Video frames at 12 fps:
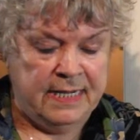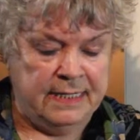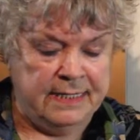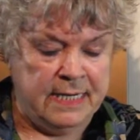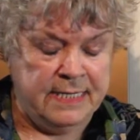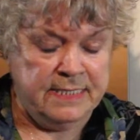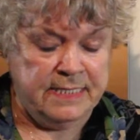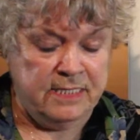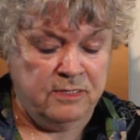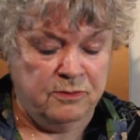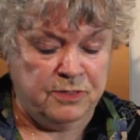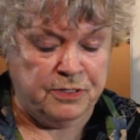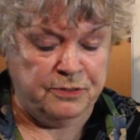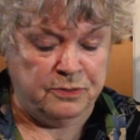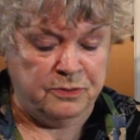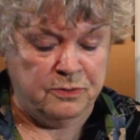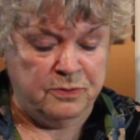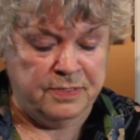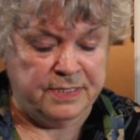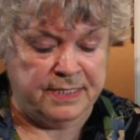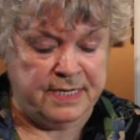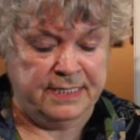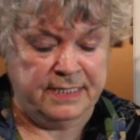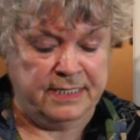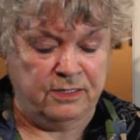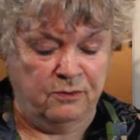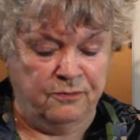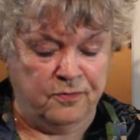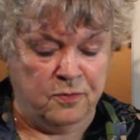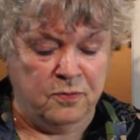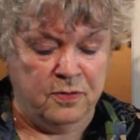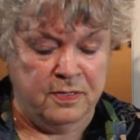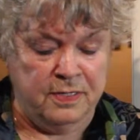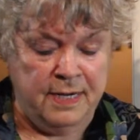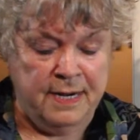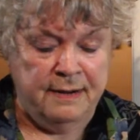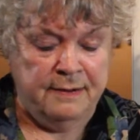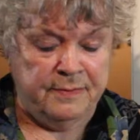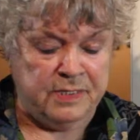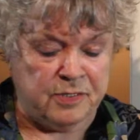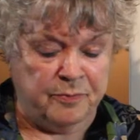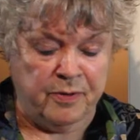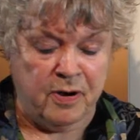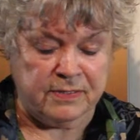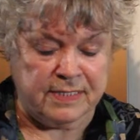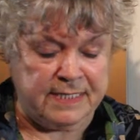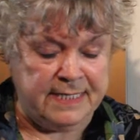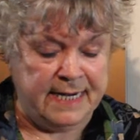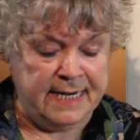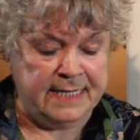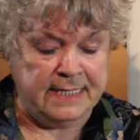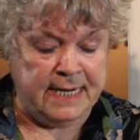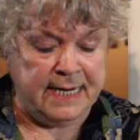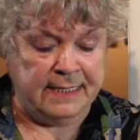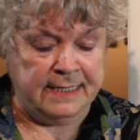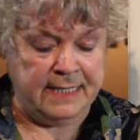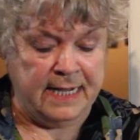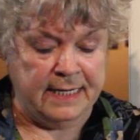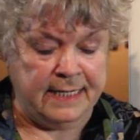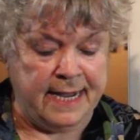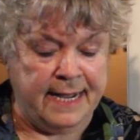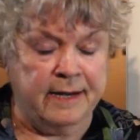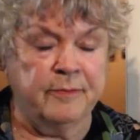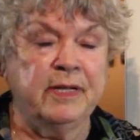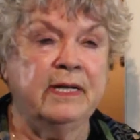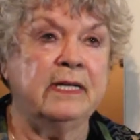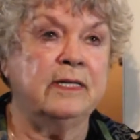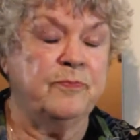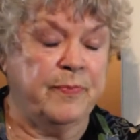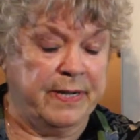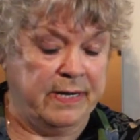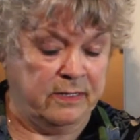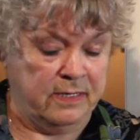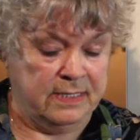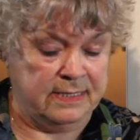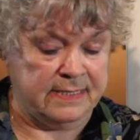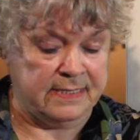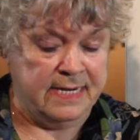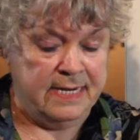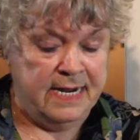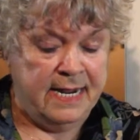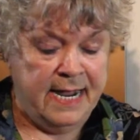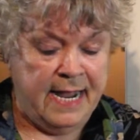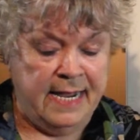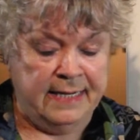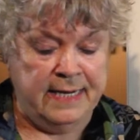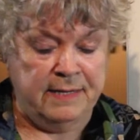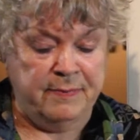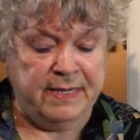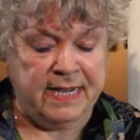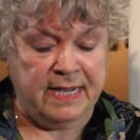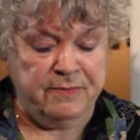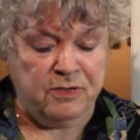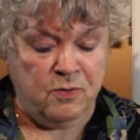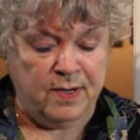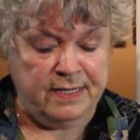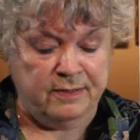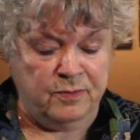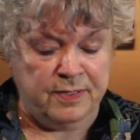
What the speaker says: In 1902 to 1904, Mr. Braque studied at an academy in Paris, and he became acquainted